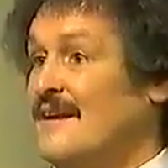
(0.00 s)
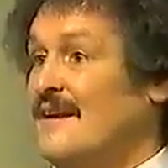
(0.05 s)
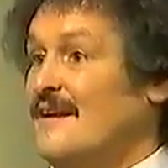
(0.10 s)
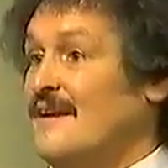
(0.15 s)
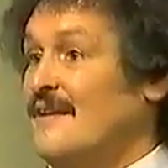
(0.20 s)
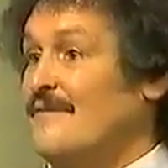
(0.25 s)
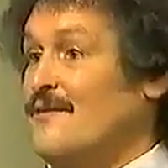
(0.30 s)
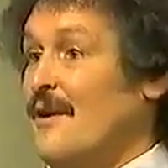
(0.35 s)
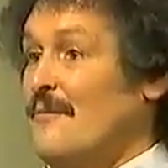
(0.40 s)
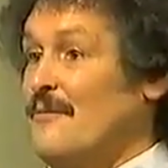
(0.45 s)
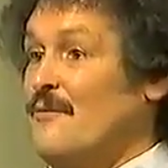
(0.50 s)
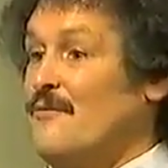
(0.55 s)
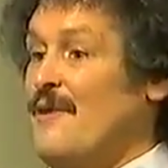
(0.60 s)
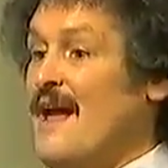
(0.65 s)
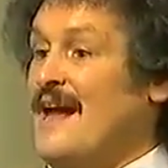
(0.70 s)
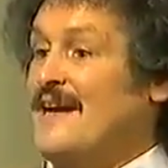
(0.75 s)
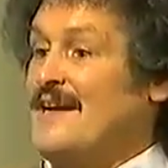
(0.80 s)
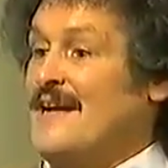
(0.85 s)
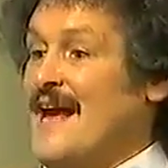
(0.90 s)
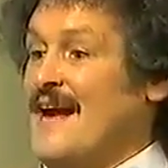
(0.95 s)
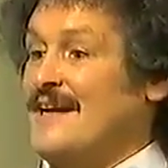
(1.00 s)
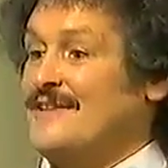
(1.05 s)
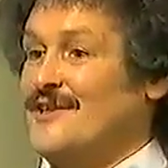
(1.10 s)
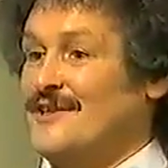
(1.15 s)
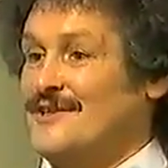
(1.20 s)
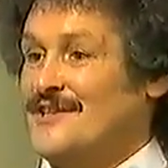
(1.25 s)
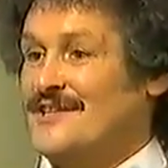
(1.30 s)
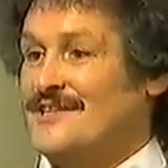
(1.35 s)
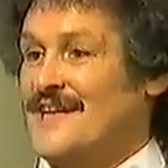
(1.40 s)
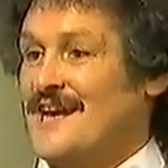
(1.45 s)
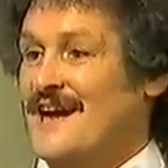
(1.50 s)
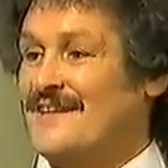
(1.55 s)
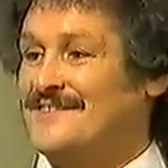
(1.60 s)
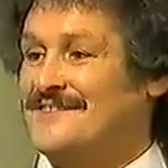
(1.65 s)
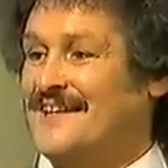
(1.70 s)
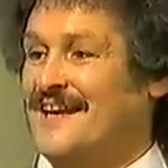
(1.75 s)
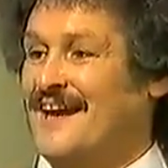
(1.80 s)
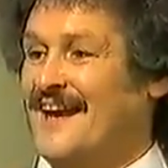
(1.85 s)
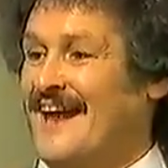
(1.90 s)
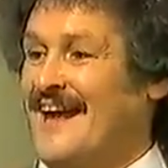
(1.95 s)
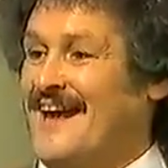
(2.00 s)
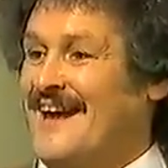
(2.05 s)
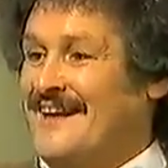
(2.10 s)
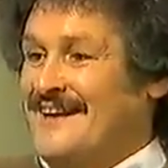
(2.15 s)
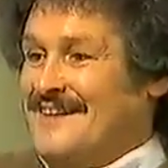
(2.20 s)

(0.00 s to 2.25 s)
Not the radiators, you see, Auntie